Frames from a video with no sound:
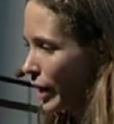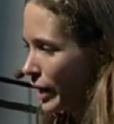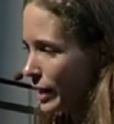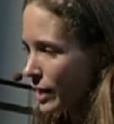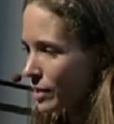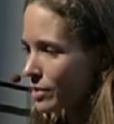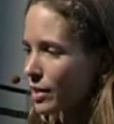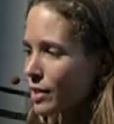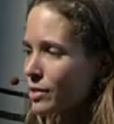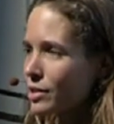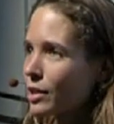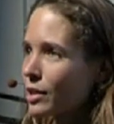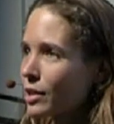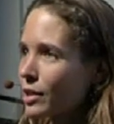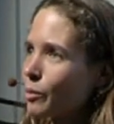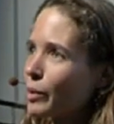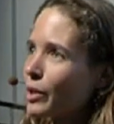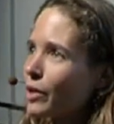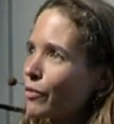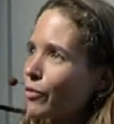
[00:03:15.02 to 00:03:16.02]
I guess that's a
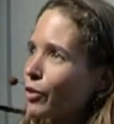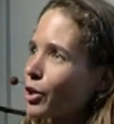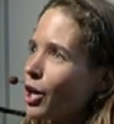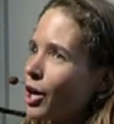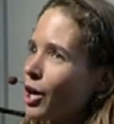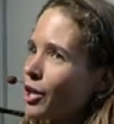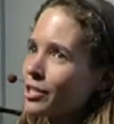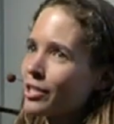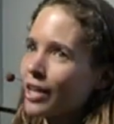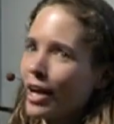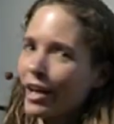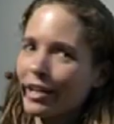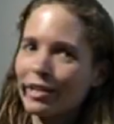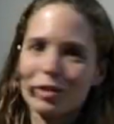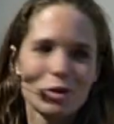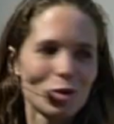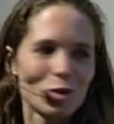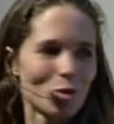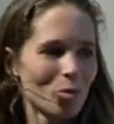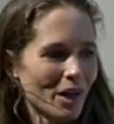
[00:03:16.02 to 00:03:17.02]
little bit of a
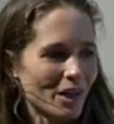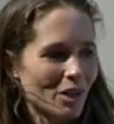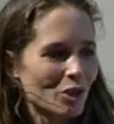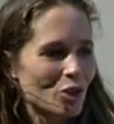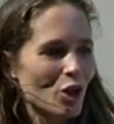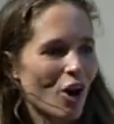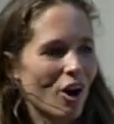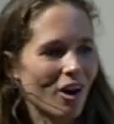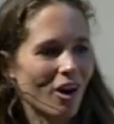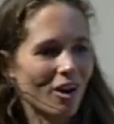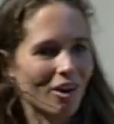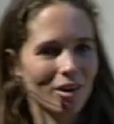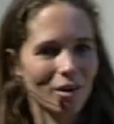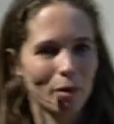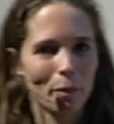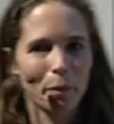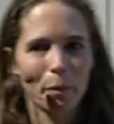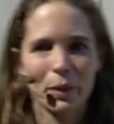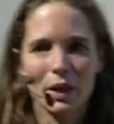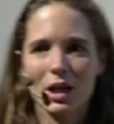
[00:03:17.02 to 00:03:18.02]
context to my talk,
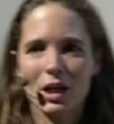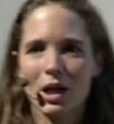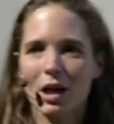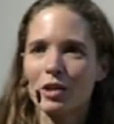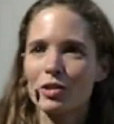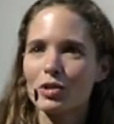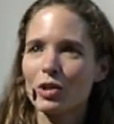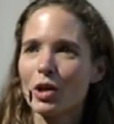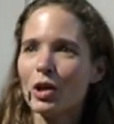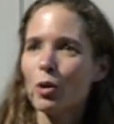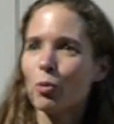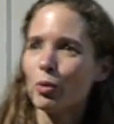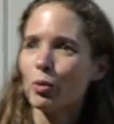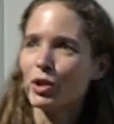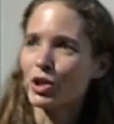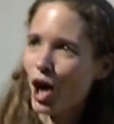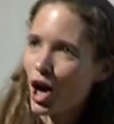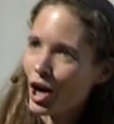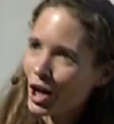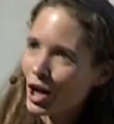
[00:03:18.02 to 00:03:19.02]
because
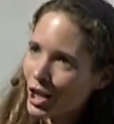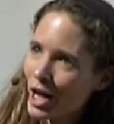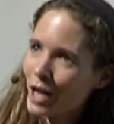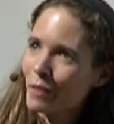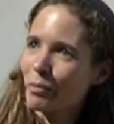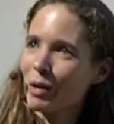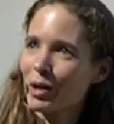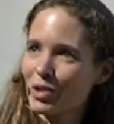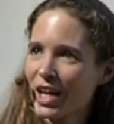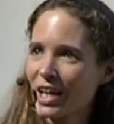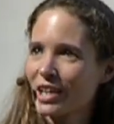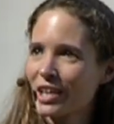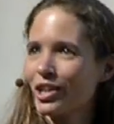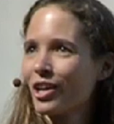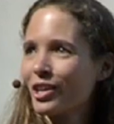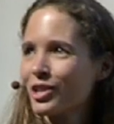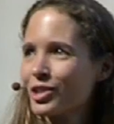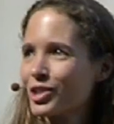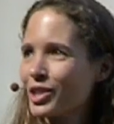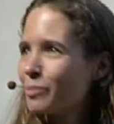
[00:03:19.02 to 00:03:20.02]
we talk a lot about
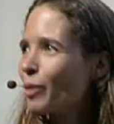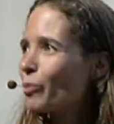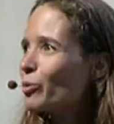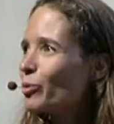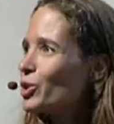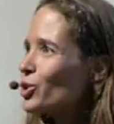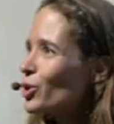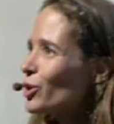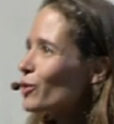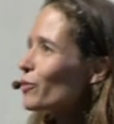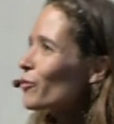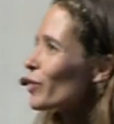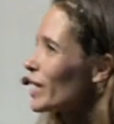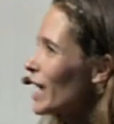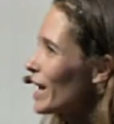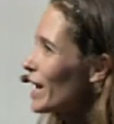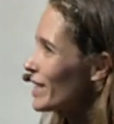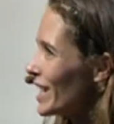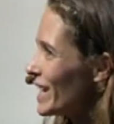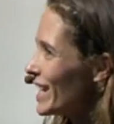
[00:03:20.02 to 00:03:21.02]
technology, but we shouldn't
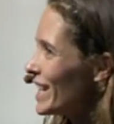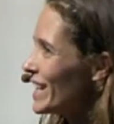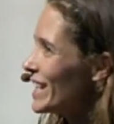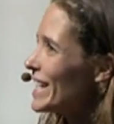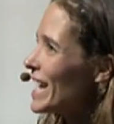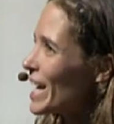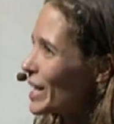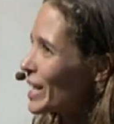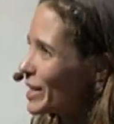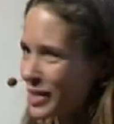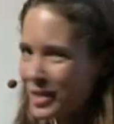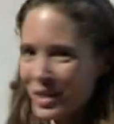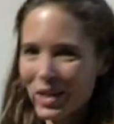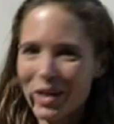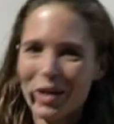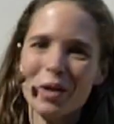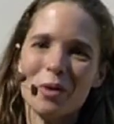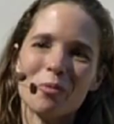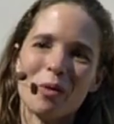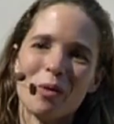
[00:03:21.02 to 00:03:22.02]
forget that in the end,
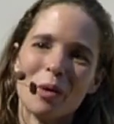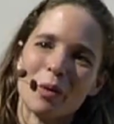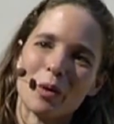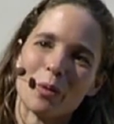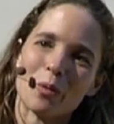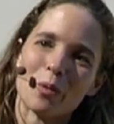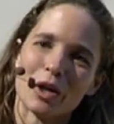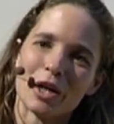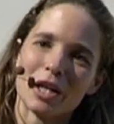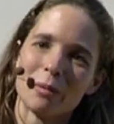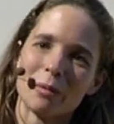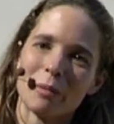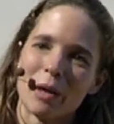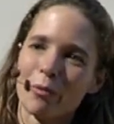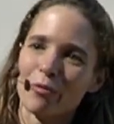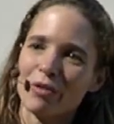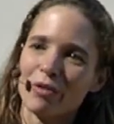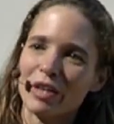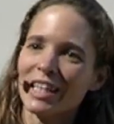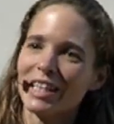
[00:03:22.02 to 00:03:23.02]
what we're worried
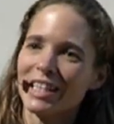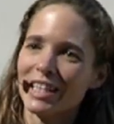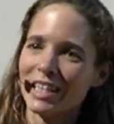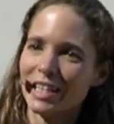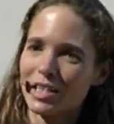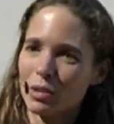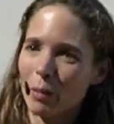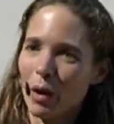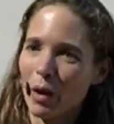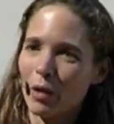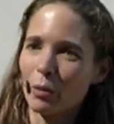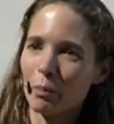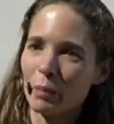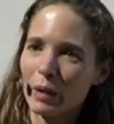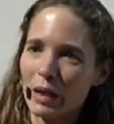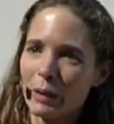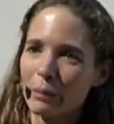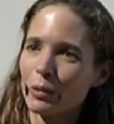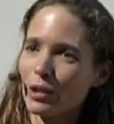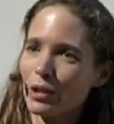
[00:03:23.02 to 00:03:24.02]
about really is about the
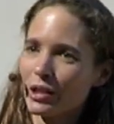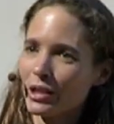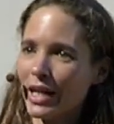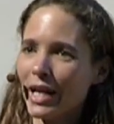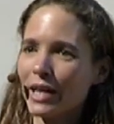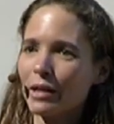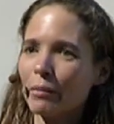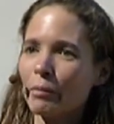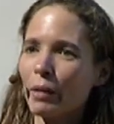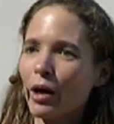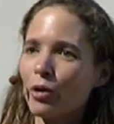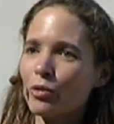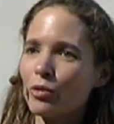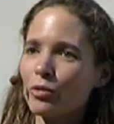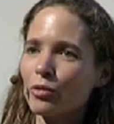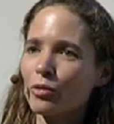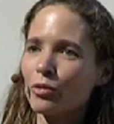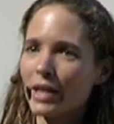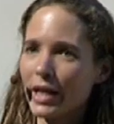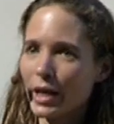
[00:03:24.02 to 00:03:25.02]
people and
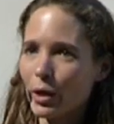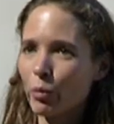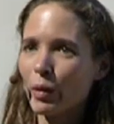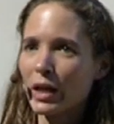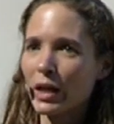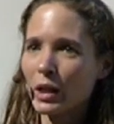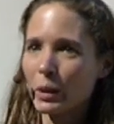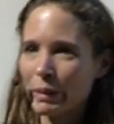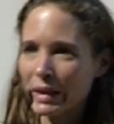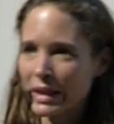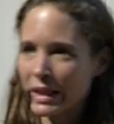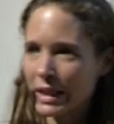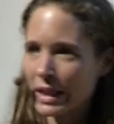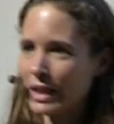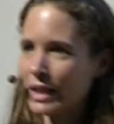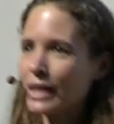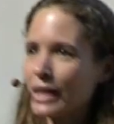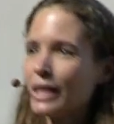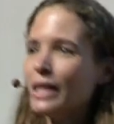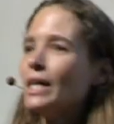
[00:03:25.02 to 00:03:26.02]
about their
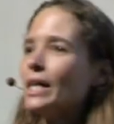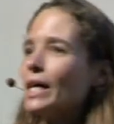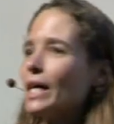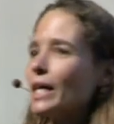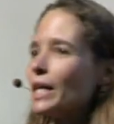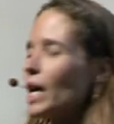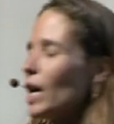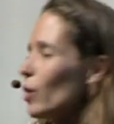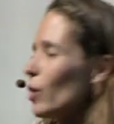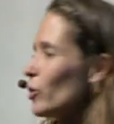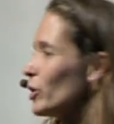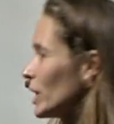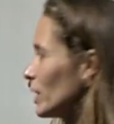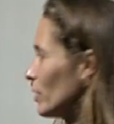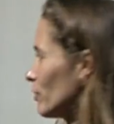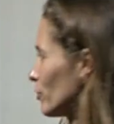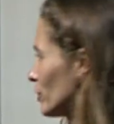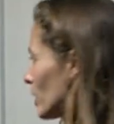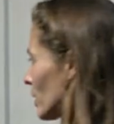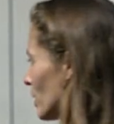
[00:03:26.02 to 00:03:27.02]
well-being and how they
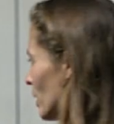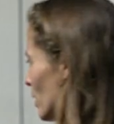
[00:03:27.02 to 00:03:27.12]
live their